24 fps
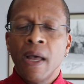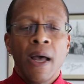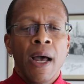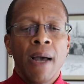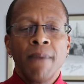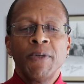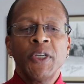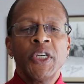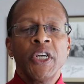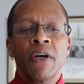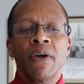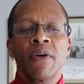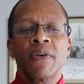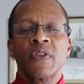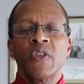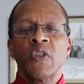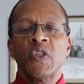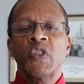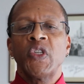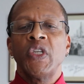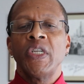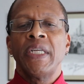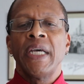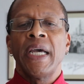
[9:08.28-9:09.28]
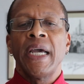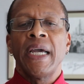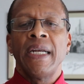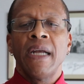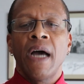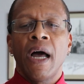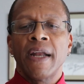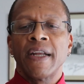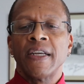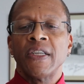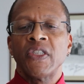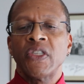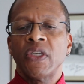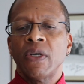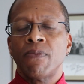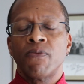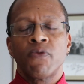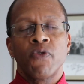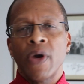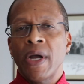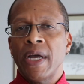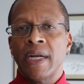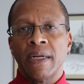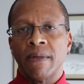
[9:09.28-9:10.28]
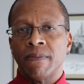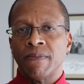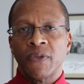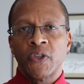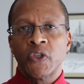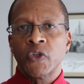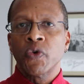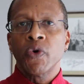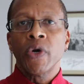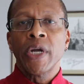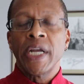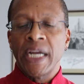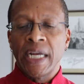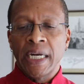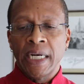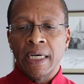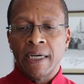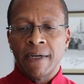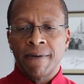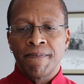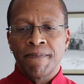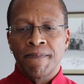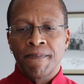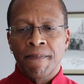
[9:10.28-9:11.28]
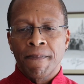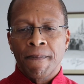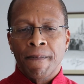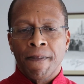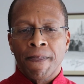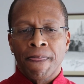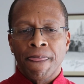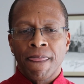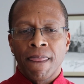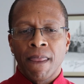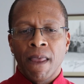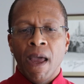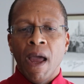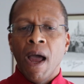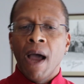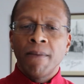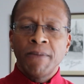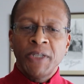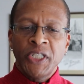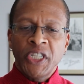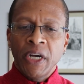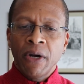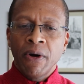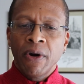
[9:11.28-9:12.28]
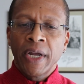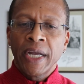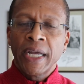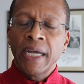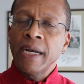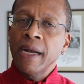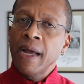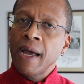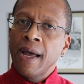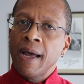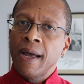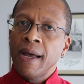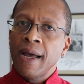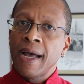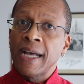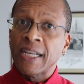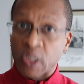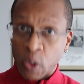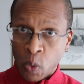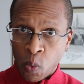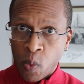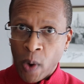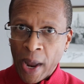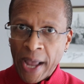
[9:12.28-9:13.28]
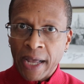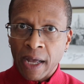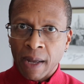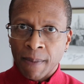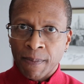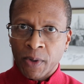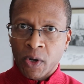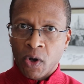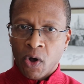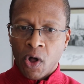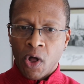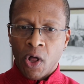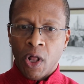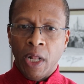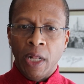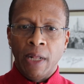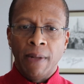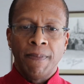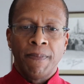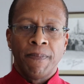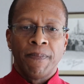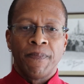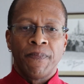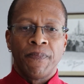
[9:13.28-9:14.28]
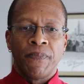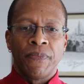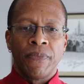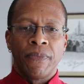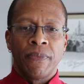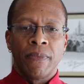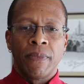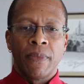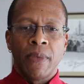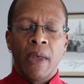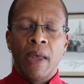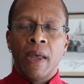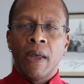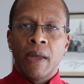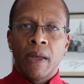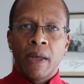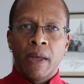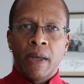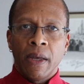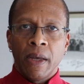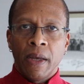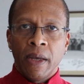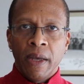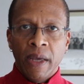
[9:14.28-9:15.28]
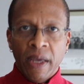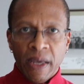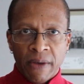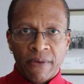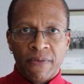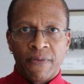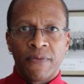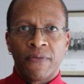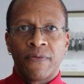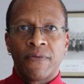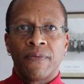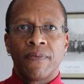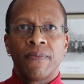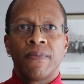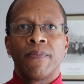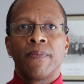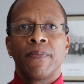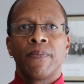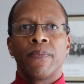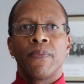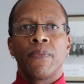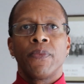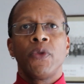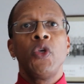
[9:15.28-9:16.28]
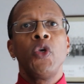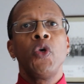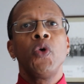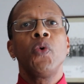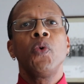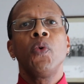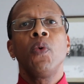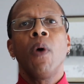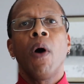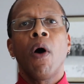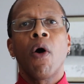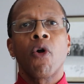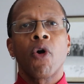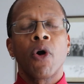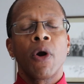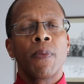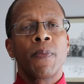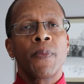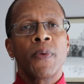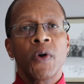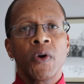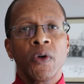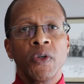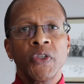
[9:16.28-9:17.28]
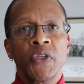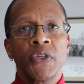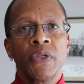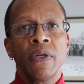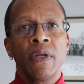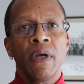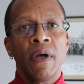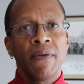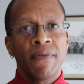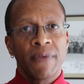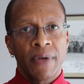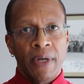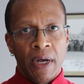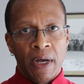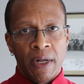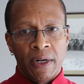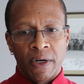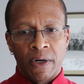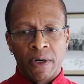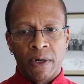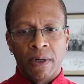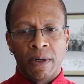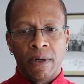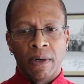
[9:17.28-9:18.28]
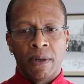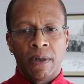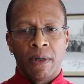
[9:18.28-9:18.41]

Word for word: I'm sharing this today not as some random screed. I'm sharing it as a wake-up call. If you are a person of color,